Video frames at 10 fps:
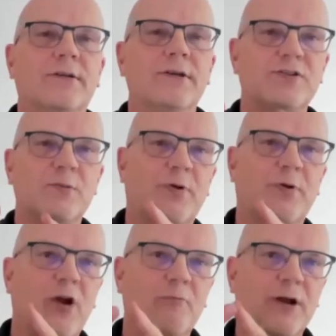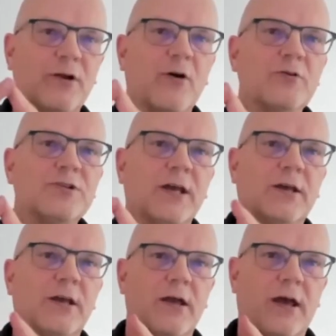this is a program where
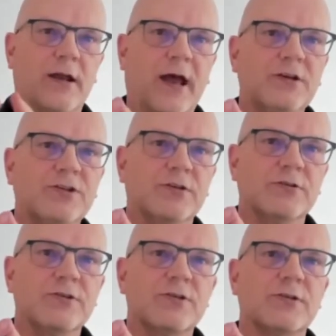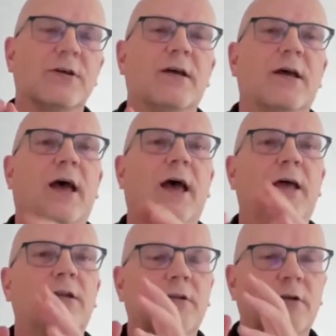note-taking and actions
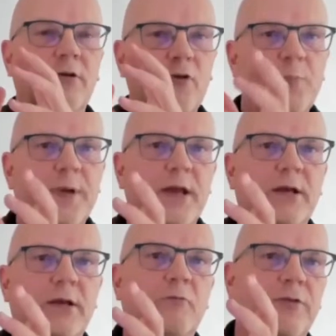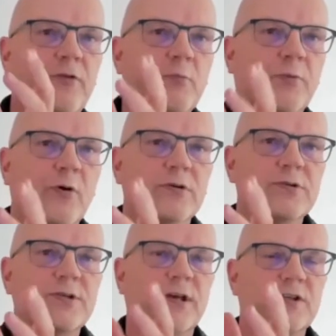and grouping through
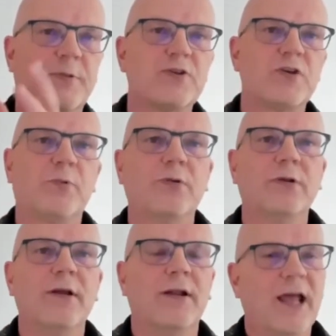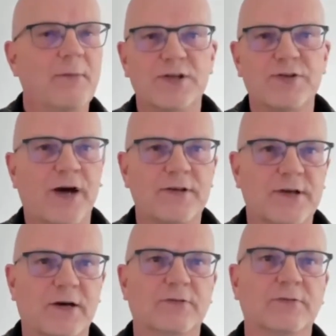boards is possible. Let me try
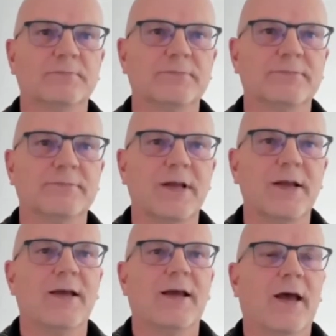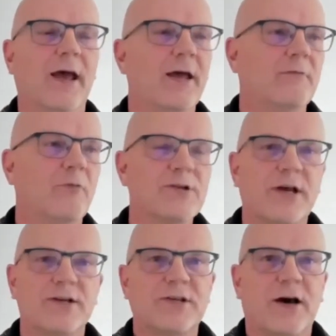this out. And
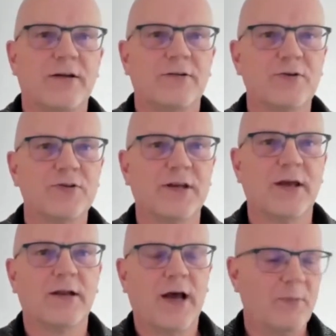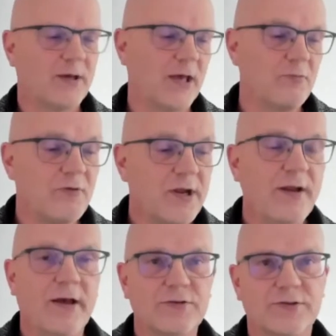once I started using it, I became
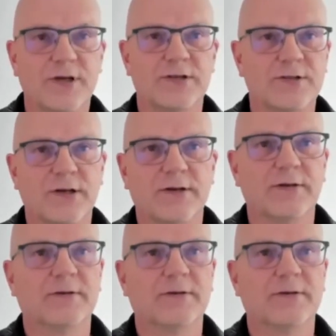really enthusiastic.